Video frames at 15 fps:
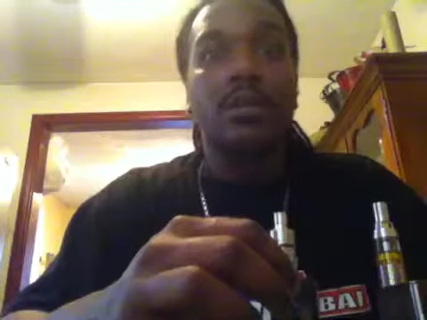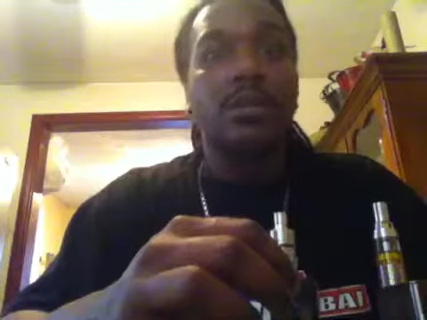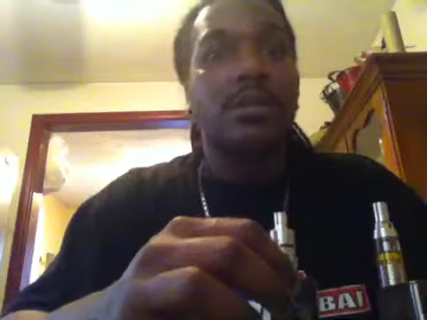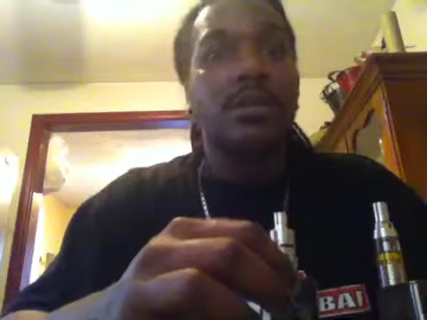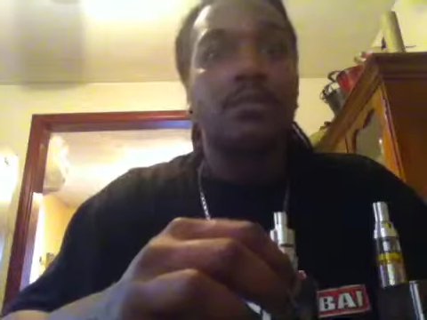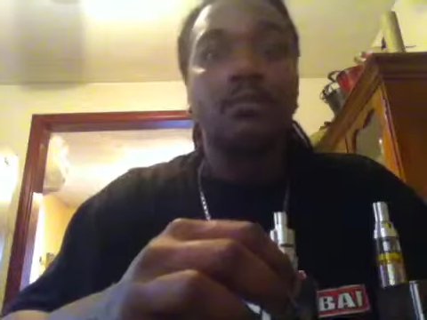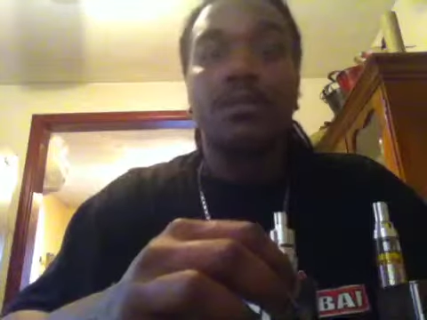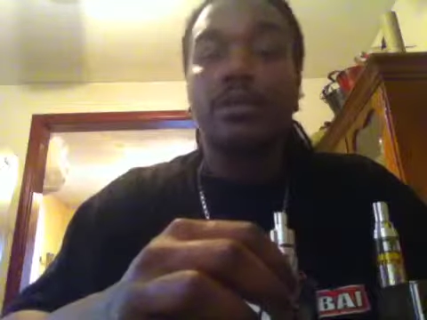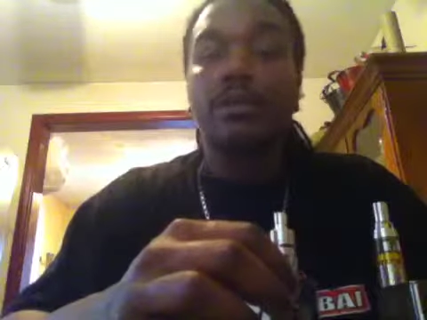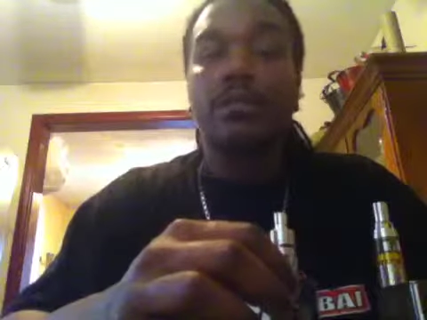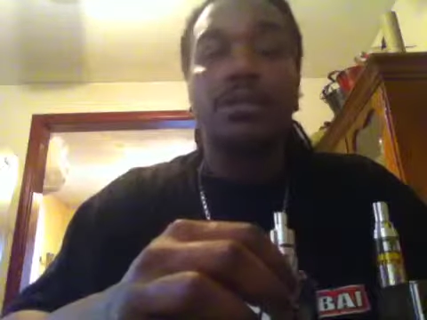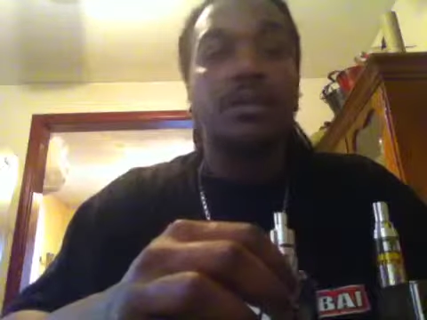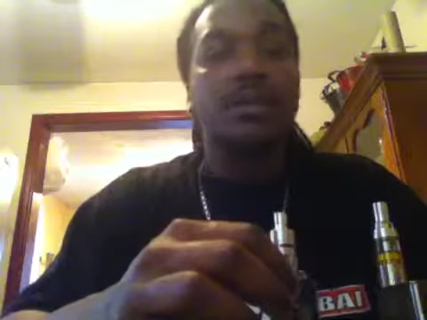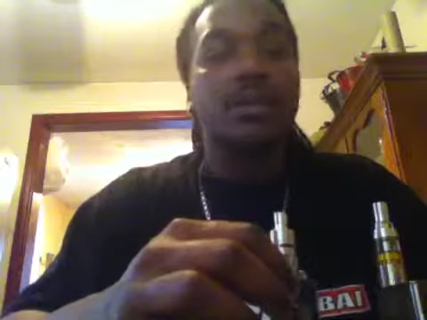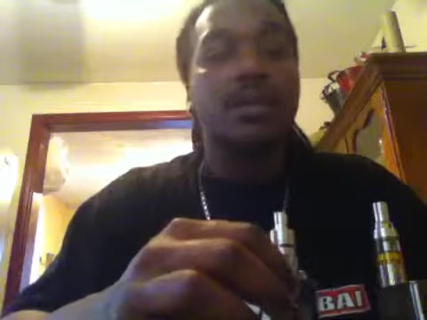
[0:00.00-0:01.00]
It
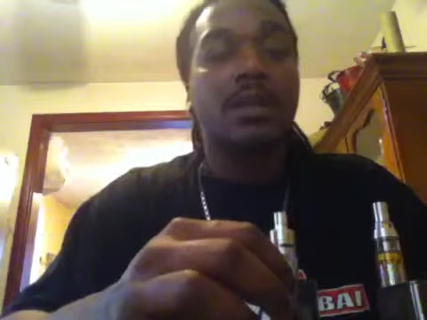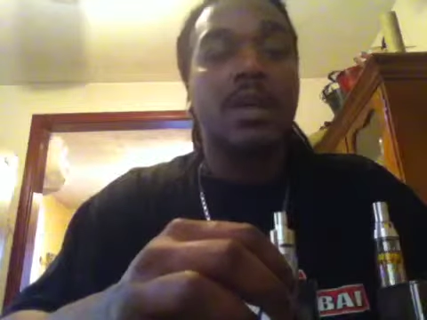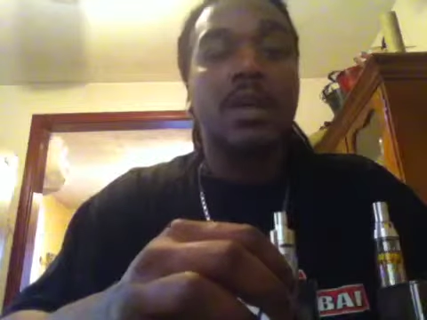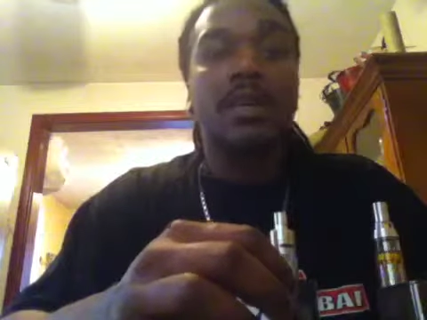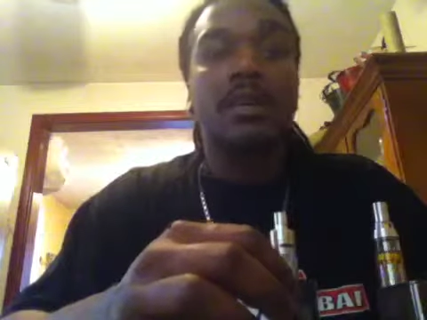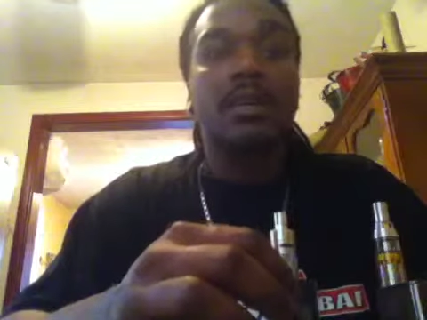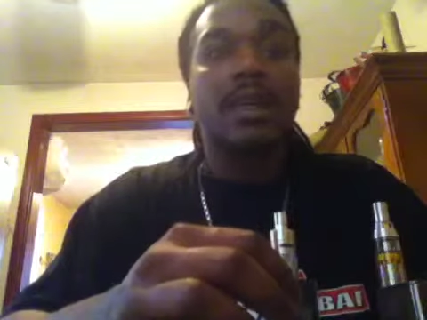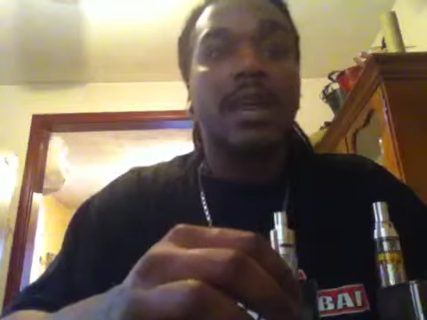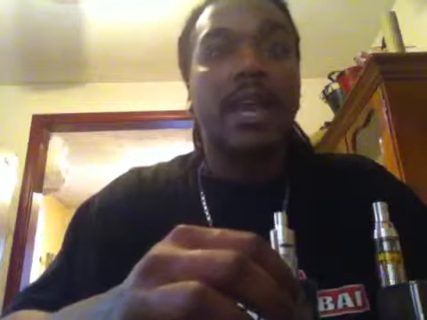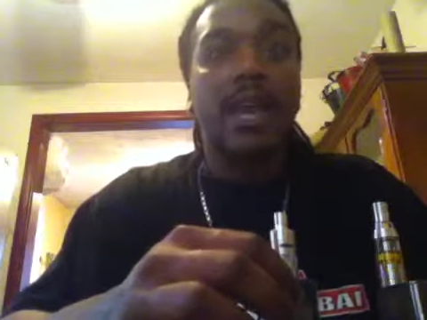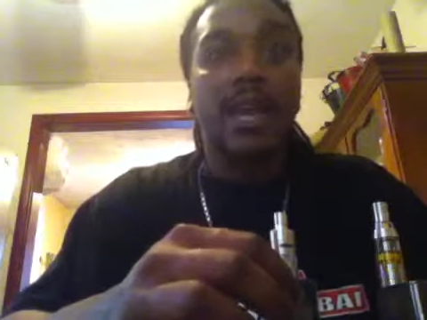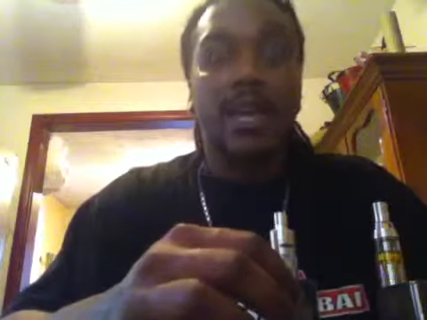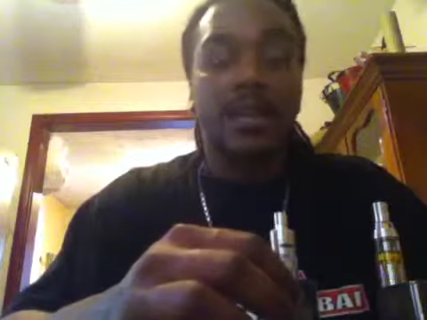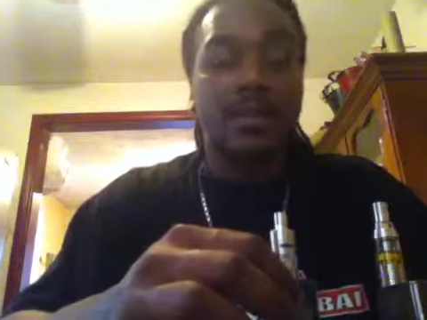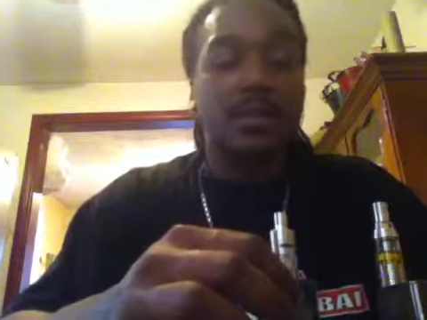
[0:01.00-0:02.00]
mutes it out the
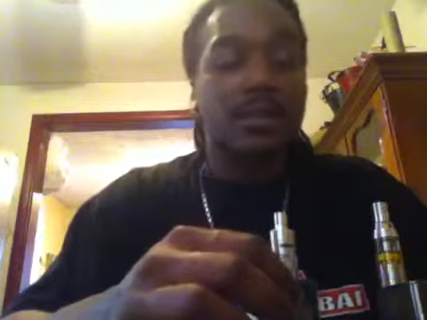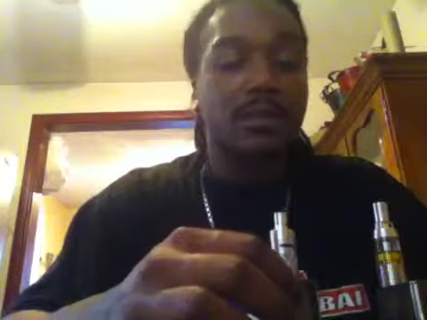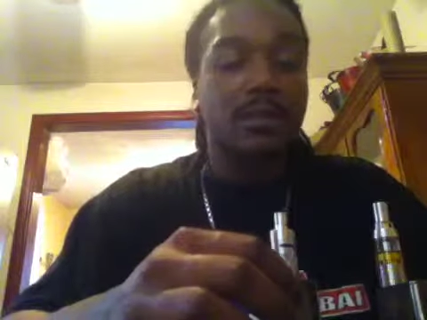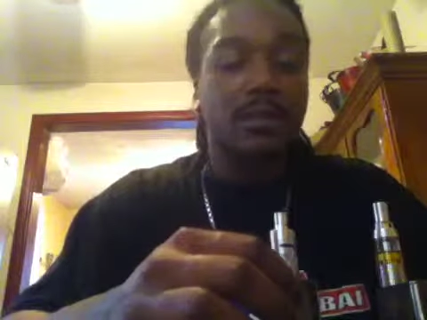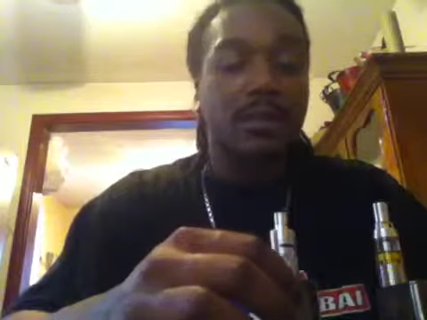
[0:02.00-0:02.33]
ass.